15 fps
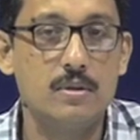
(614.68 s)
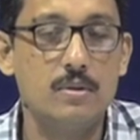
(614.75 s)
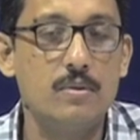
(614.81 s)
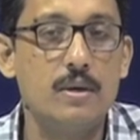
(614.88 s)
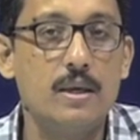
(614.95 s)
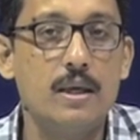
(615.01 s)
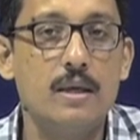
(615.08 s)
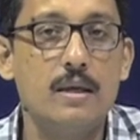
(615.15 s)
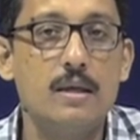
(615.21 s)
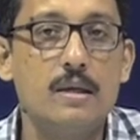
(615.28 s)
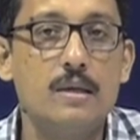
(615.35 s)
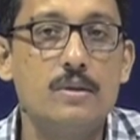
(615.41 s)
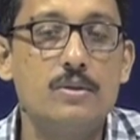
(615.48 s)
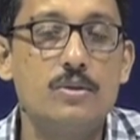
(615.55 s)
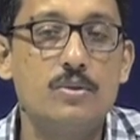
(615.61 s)
Okay,
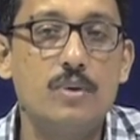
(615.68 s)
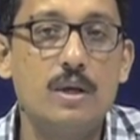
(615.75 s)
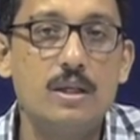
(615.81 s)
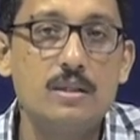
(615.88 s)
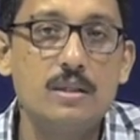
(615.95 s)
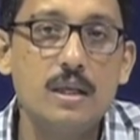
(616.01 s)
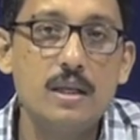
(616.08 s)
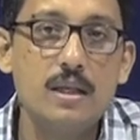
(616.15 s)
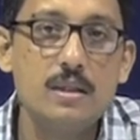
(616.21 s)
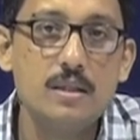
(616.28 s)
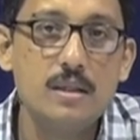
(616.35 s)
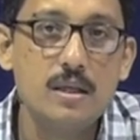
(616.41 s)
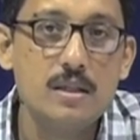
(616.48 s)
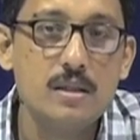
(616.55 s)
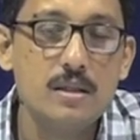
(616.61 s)
so what is there in
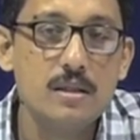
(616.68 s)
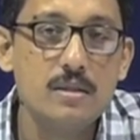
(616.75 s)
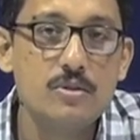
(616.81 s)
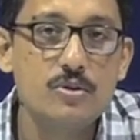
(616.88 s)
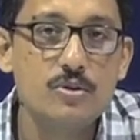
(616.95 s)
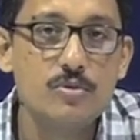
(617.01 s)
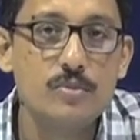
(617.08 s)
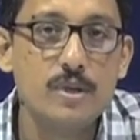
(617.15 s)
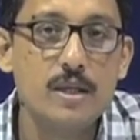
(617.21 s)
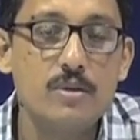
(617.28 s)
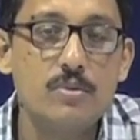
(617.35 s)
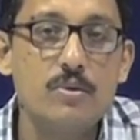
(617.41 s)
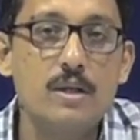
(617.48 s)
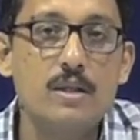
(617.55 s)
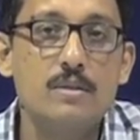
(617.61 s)
the
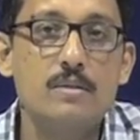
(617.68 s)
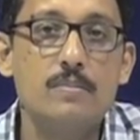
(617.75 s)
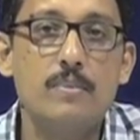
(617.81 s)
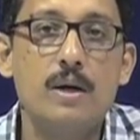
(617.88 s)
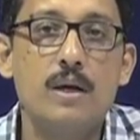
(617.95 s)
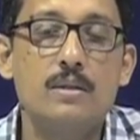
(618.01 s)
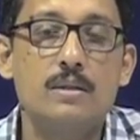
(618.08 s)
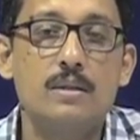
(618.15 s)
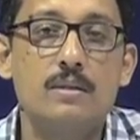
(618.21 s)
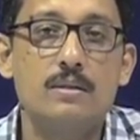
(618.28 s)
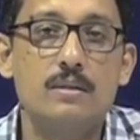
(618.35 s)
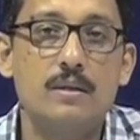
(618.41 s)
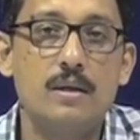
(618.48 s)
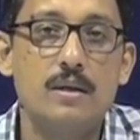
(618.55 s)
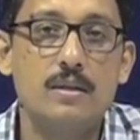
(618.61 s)
instrument, what are the parts,
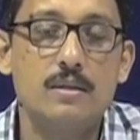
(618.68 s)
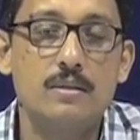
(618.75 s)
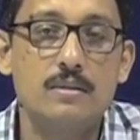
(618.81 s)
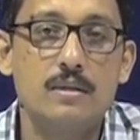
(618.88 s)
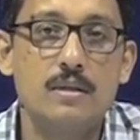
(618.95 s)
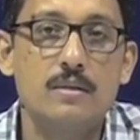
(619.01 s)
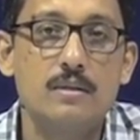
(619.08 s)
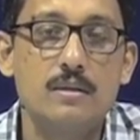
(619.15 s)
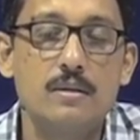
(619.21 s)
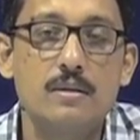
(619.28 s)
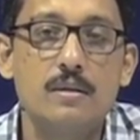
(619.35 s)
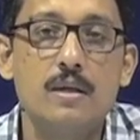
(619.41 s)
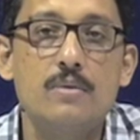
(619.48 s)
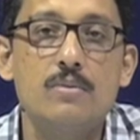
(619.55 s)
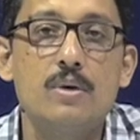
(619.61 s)
etc.,
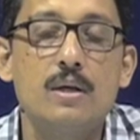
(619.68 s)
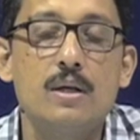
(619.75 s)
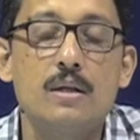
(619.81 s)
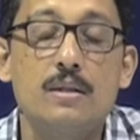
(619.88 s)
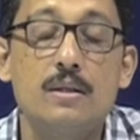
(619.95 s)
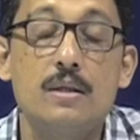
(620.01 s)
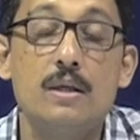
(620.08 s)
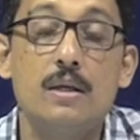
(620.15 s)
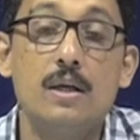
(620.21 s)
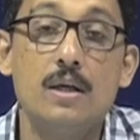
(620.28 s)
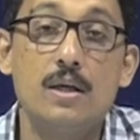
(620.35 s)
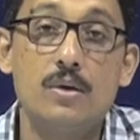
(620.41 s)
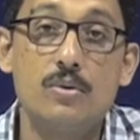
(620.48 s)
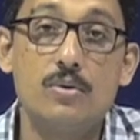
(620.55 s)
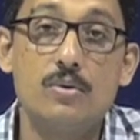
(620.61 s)
etc., and what are the
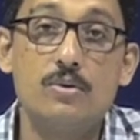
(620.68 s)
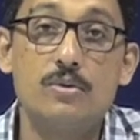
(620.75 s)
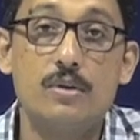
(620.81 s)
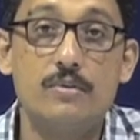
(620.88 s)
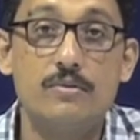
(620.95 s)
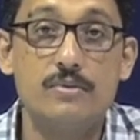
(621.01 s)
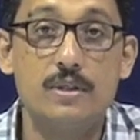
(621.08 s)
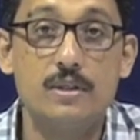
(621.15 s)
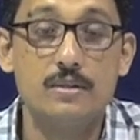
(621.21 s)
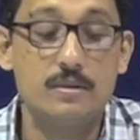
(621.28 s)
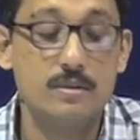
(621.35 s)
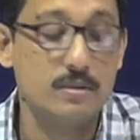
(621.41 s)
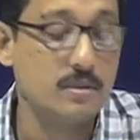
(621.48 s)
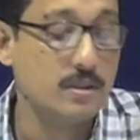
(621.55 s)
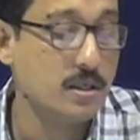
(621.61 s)
roles of
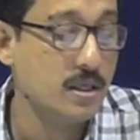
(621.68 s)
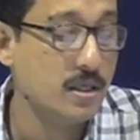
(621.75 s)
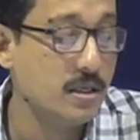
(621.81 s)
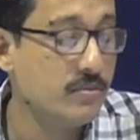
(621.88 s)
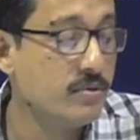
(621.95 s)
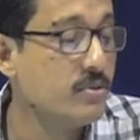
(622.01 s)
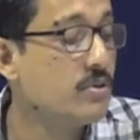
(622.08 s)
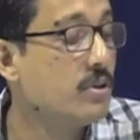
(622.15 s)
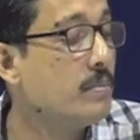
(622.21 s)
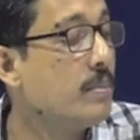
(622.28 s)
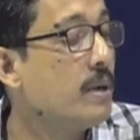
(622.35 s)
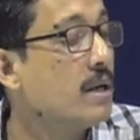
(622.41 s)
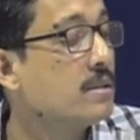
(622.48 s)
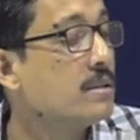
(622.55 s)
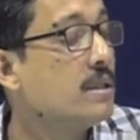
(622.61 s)
this individual
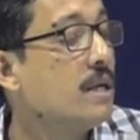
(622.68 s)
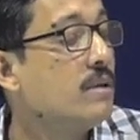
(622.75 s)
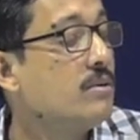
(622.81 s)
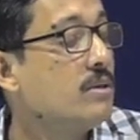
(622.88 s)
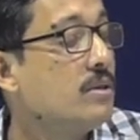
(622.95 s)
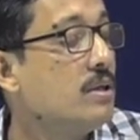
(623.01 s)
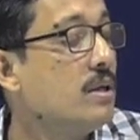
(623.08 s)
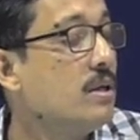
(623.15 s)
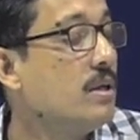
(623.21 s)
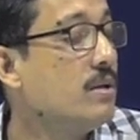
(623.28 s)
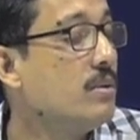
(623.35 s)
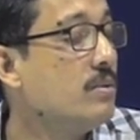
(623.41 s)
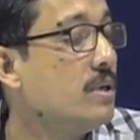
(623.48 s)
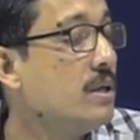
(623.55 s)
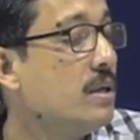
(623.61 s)
parts, that
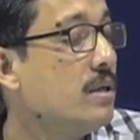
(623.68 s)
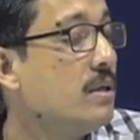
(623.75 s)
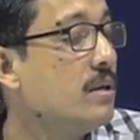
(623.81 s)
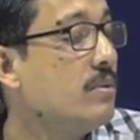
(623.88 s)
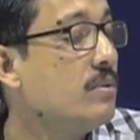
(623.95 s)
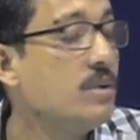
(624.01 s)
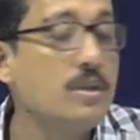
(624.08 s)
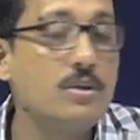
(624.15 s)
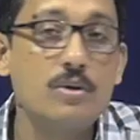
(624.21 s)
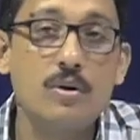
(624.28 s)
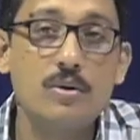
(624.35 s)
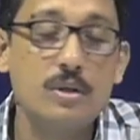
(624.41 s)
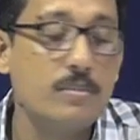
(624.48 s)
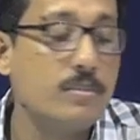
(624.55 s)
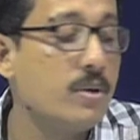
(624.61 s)
we
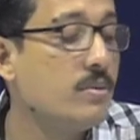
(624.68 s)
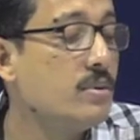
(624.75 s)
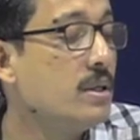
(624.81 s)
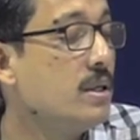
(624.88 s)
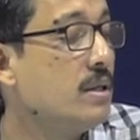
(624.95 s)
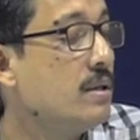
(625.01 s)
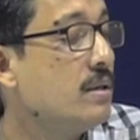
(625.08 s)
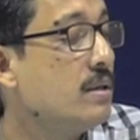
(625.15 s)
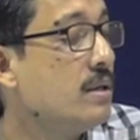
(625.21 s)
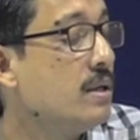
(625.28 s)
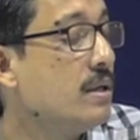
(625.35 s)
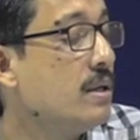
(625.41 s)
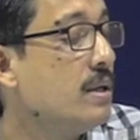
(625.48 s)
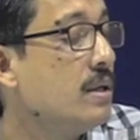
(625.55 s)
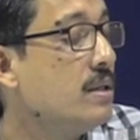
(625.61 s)
talked about in
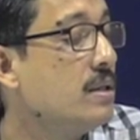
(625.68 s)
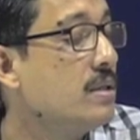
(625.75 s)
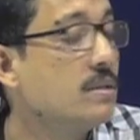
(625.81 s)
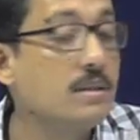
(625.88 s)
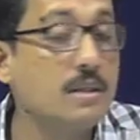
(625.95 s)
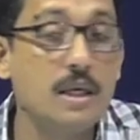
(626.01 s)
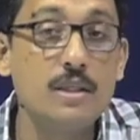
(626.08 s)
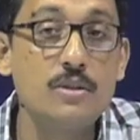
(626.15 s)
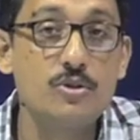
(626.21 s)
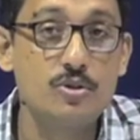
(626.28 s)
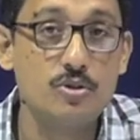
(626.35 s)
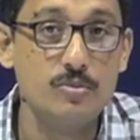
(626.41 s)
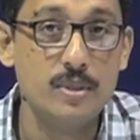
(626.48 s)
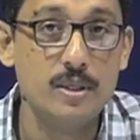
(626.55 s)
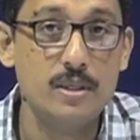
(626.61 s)
this
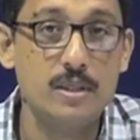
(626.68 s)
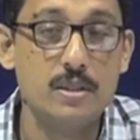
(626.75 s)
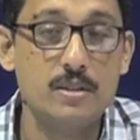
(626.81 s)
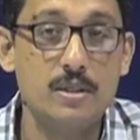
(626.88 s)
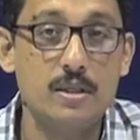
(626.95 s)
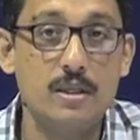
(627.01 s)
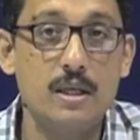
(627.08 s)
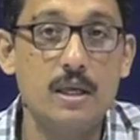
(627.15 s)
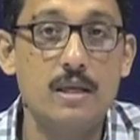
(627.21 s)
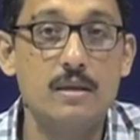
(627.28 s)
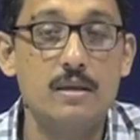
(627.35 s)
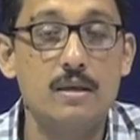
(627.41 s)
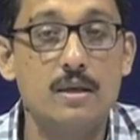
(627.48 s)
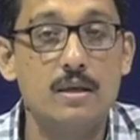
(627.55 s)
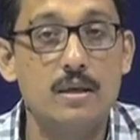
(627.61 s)
instrumentation. Like,
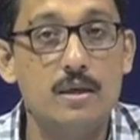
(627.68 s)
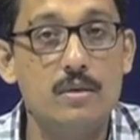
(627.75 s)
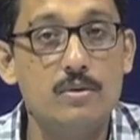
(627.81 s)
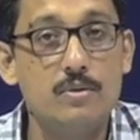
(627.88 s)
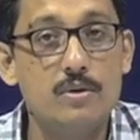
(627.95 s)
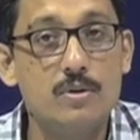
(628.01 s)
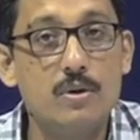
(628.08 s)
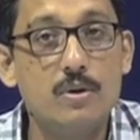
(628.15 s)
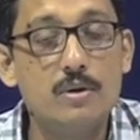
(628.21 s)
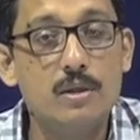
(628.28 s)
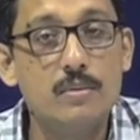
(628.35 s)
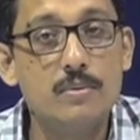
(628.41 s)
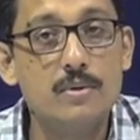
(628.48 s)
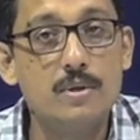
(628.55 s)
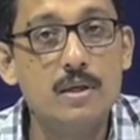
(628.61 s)
you know, we talked
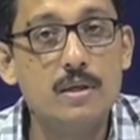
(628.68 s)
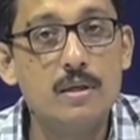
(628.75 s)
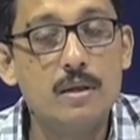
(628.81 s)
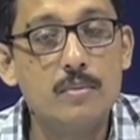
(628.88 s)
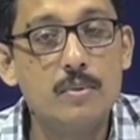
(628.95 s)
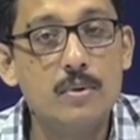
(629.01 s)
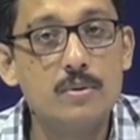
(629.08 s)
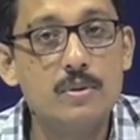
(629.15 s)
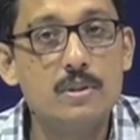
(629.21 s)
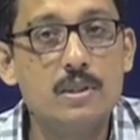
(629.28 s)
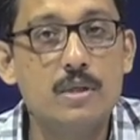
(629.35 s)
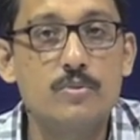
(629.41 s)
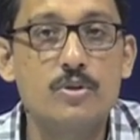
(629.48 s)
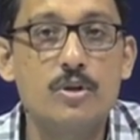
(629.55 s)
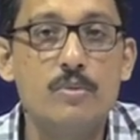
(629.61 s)
about little about this
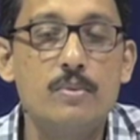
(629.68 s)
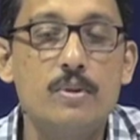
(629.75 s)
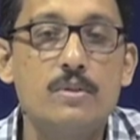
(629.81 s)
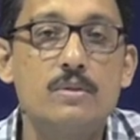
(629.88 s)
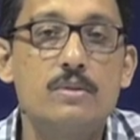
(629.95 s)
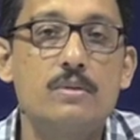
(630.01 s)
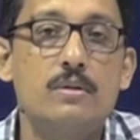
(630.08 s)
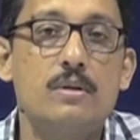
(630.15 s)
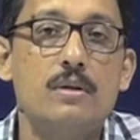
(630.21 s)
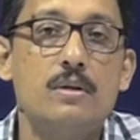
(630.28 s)
absorbance